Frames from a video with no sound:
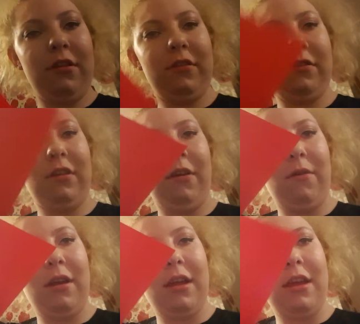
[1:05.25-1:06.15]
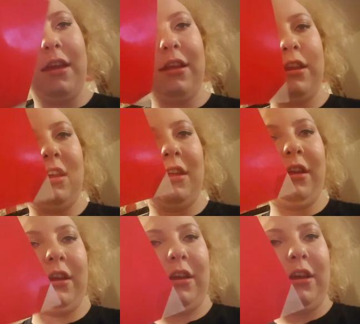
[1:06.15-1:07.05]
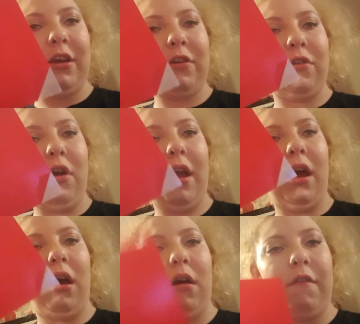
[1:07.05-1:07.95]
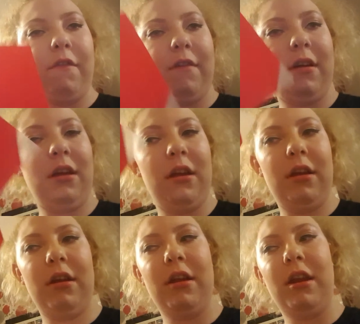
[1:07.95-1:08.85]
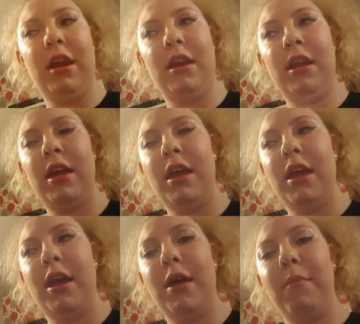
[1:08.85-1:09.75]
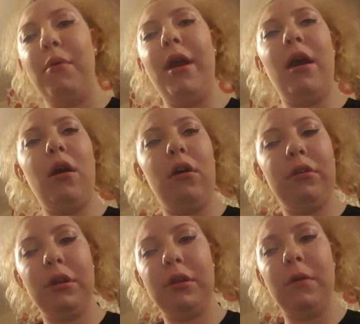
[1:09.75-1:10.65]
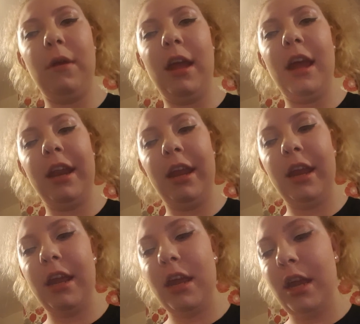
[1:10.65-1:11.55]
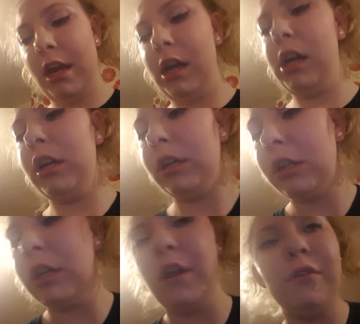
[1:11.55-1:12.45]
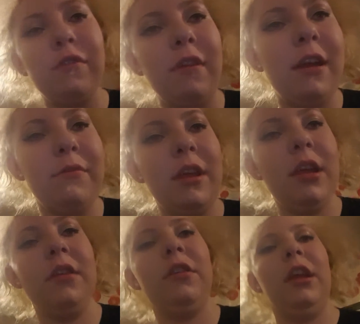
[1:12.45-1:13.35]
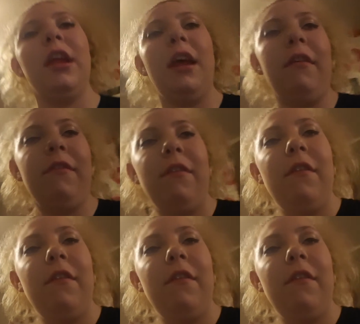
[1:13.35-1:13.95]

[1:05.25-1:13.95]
So you cut it off and then put it on to it and it goes around it so you can have